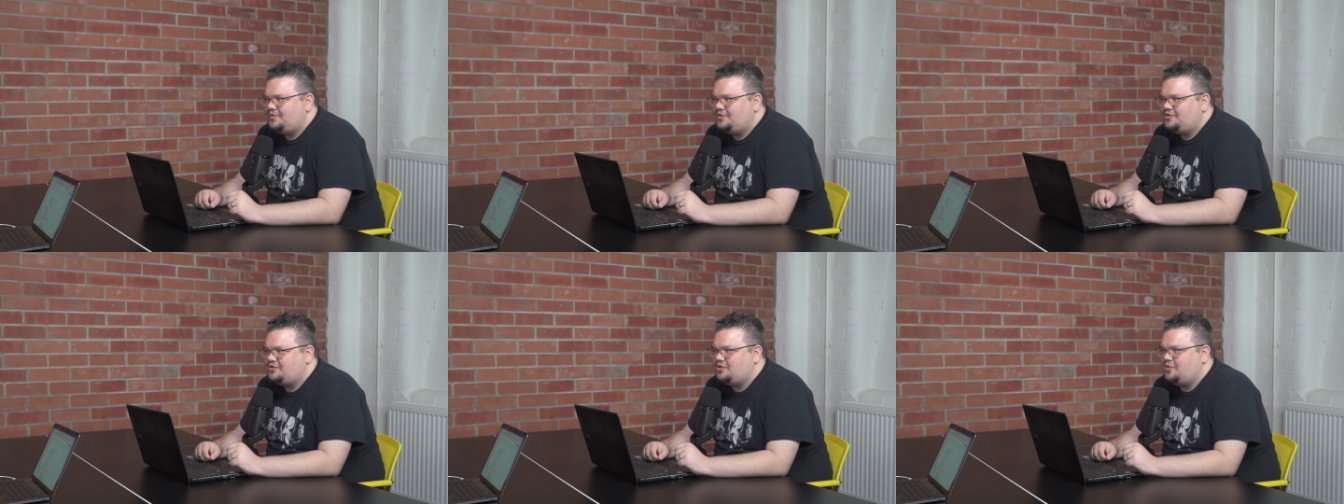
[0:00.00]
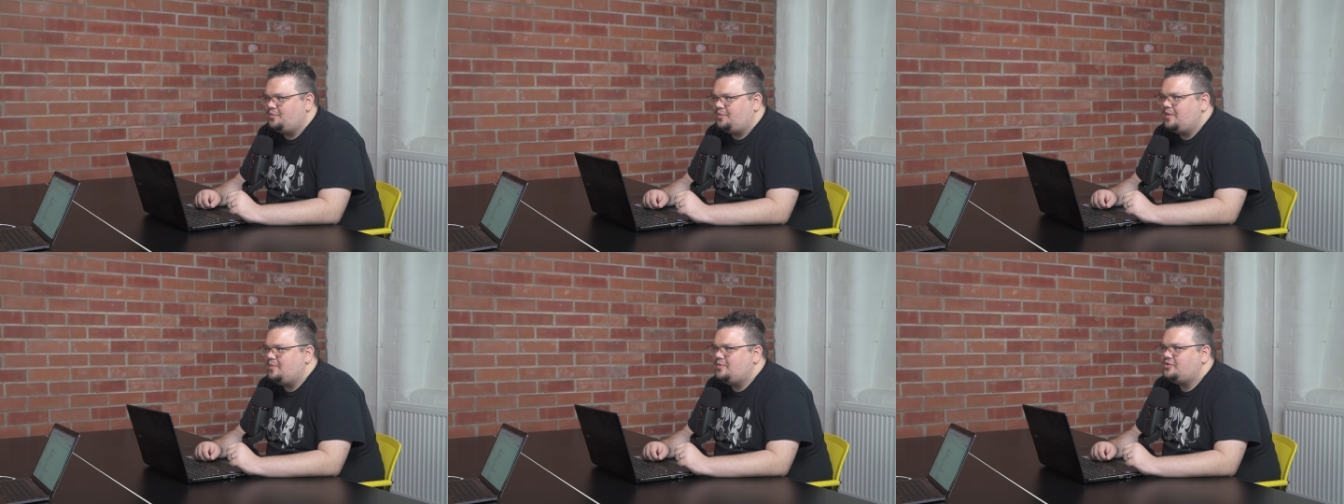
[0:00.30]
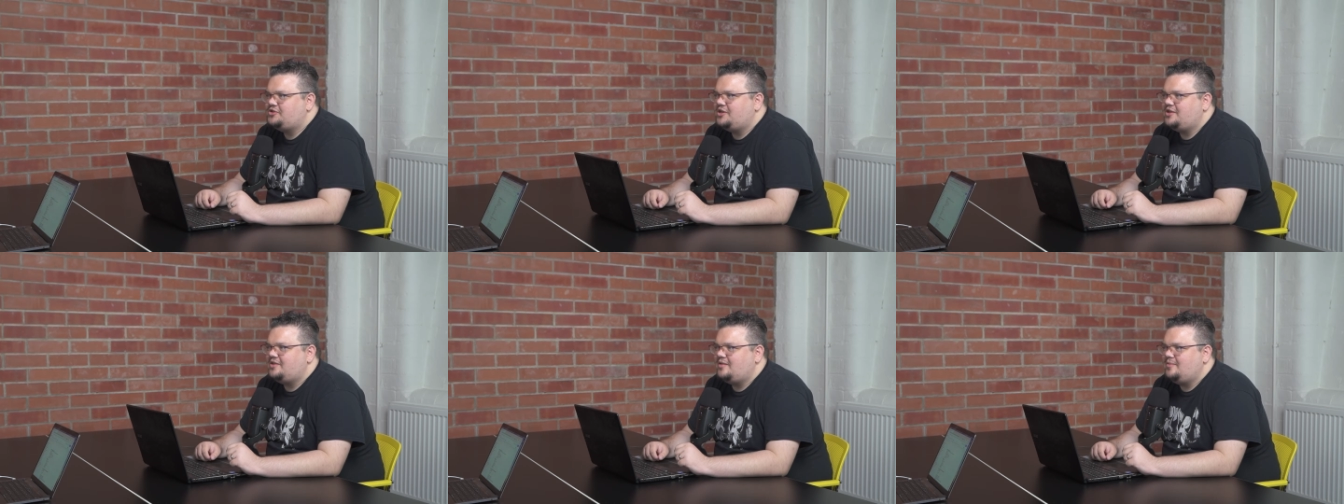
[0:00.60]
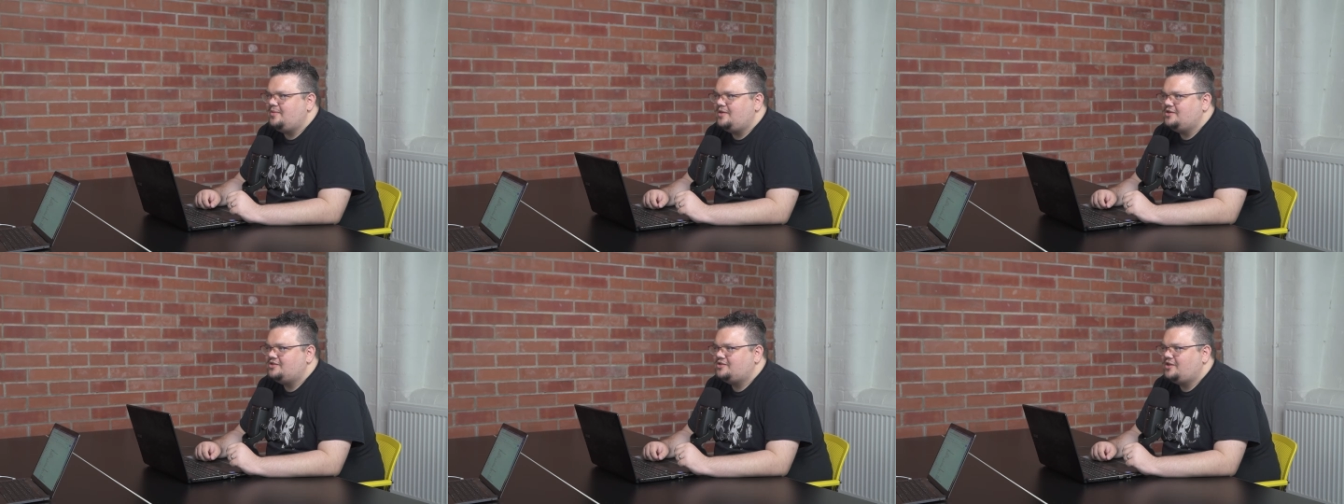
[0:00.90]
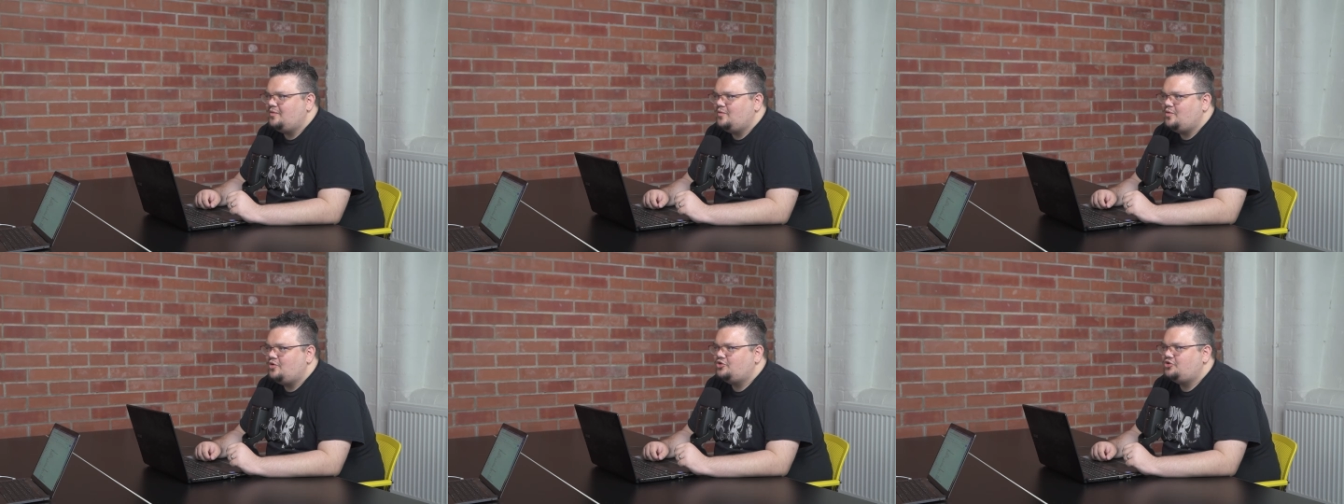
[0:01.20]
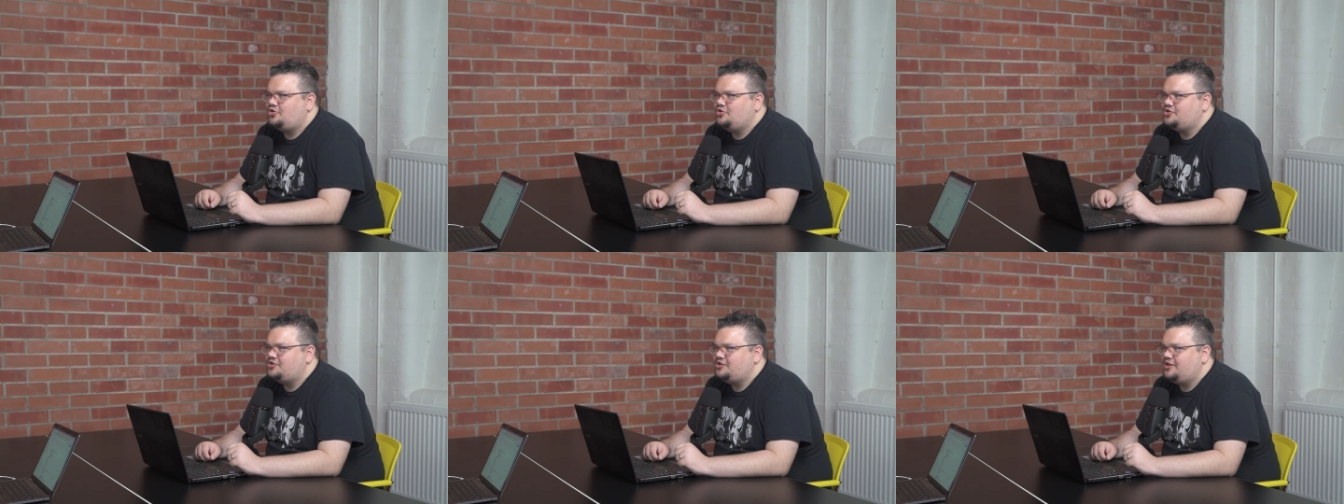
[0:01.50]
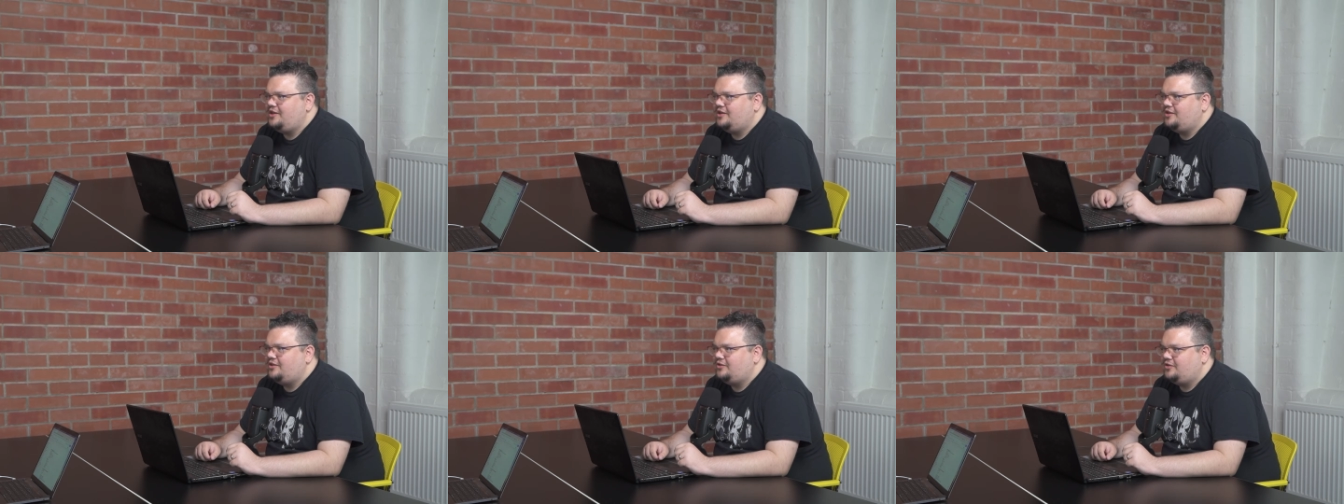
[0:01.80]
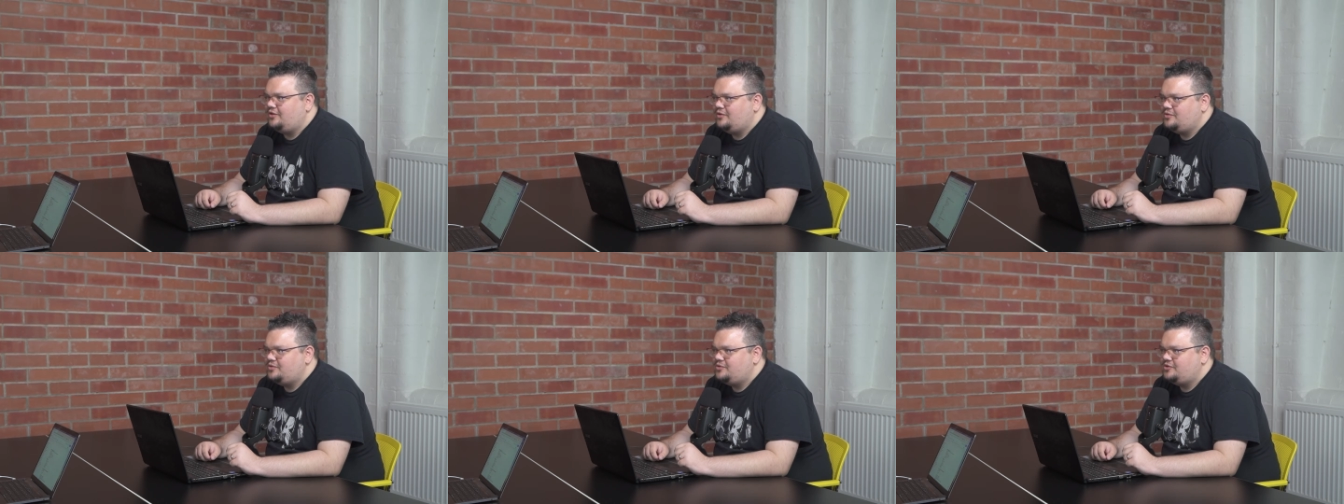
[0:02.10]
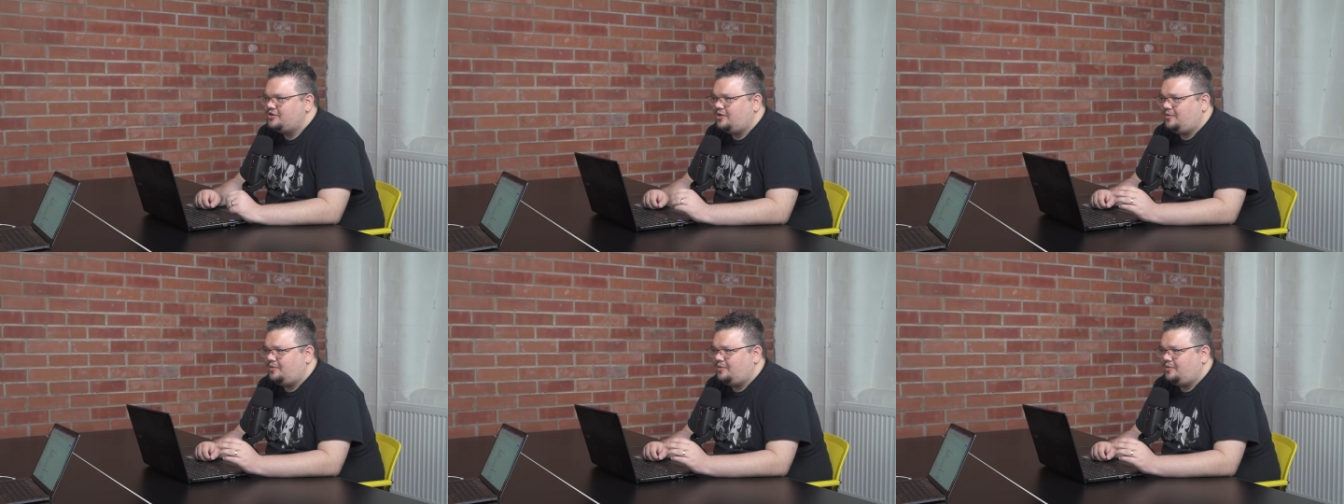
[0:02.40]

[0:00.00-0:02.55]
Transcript: So people say to me, it's like, what's your selling tools?